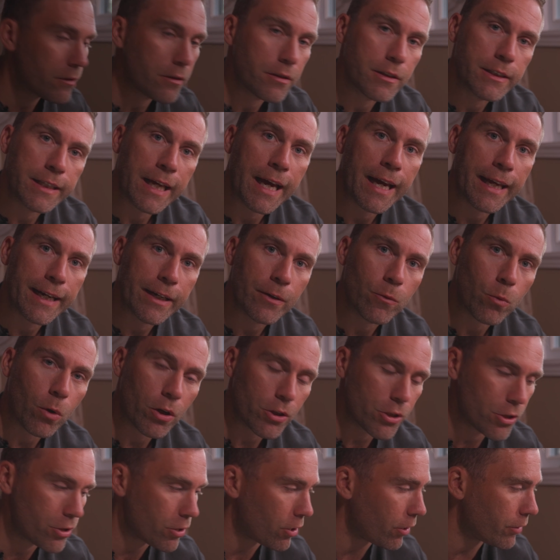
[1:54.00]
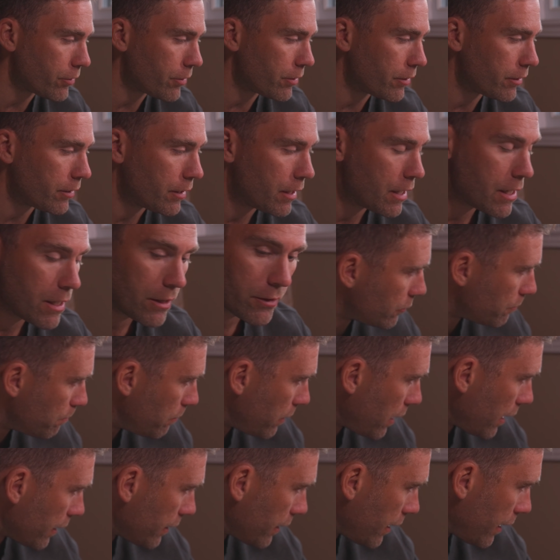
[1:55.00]
10-watt charger.
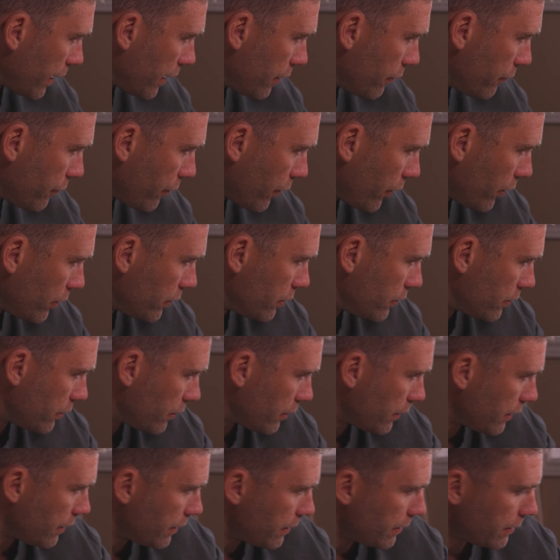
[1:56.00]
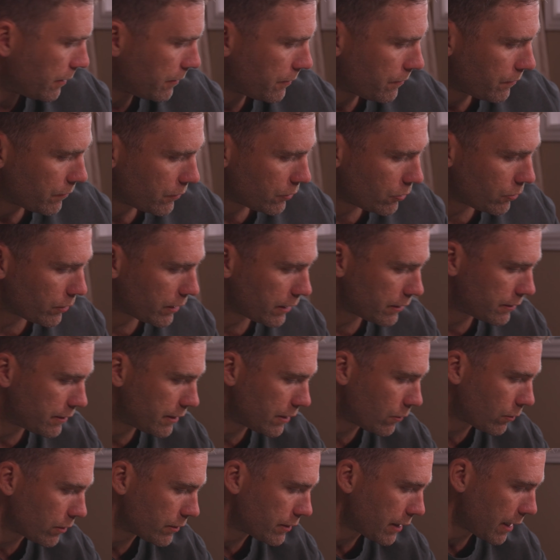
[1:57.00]
Plug that in first so we can
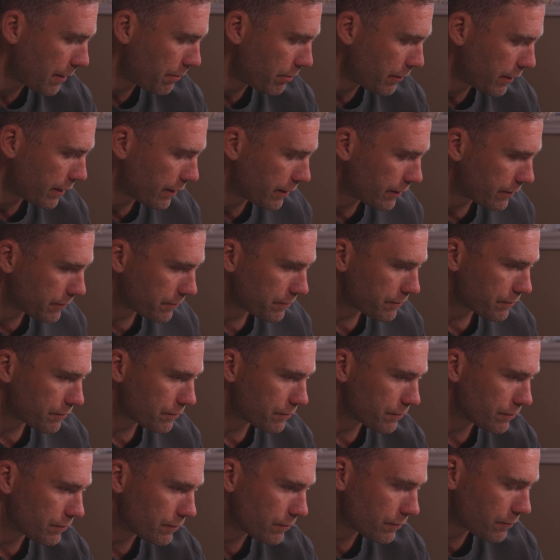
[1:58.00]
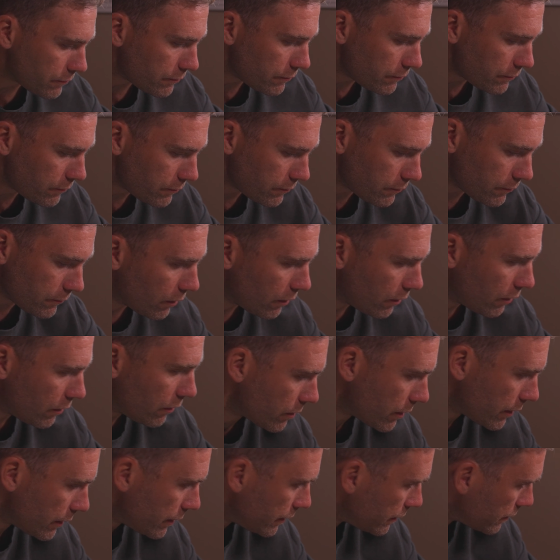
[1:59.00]
see what's happening.
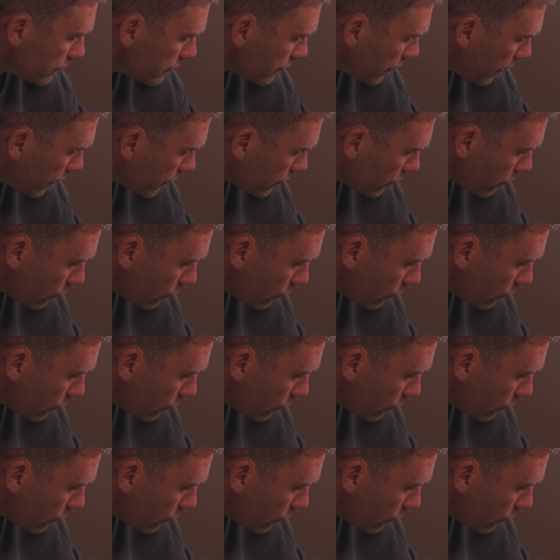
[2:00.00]
Where is that